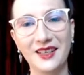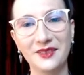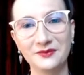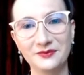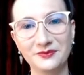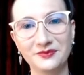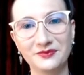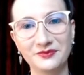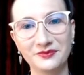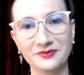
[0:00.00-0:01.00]
So, I mean, it's
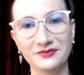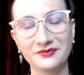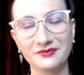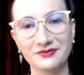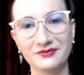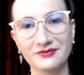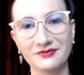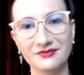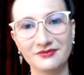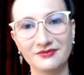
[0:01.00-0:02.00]
definitely worth, it's,
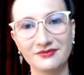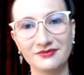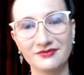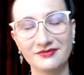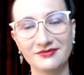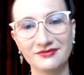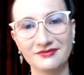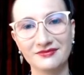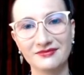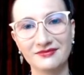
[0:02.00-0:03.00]
it's worth a watch.
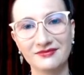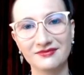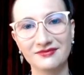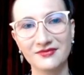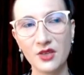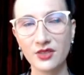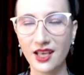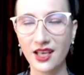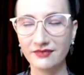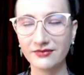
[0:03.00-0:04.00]

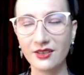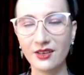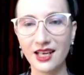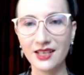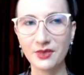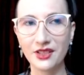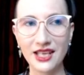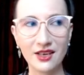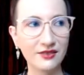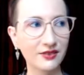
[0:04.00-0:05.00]
Okay. All right. Well,
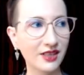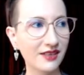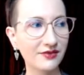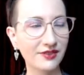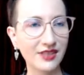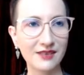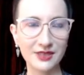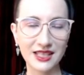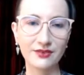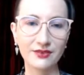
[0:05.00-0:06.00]
now I've, I've, I'm
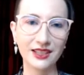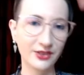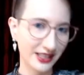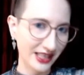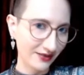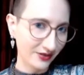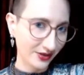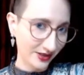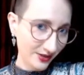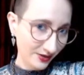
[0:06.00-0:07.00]
definitely going to have to,
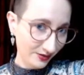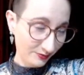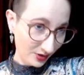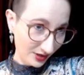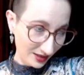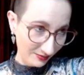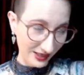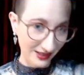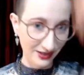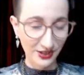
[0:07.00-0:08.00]
because you brought it up,
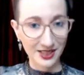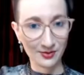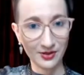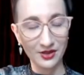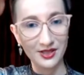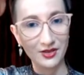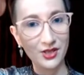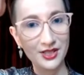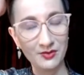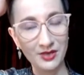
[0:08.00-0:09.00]
and she has been on, on
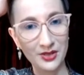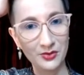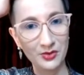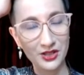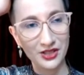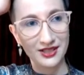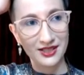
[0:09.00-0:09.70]
to me to watch it.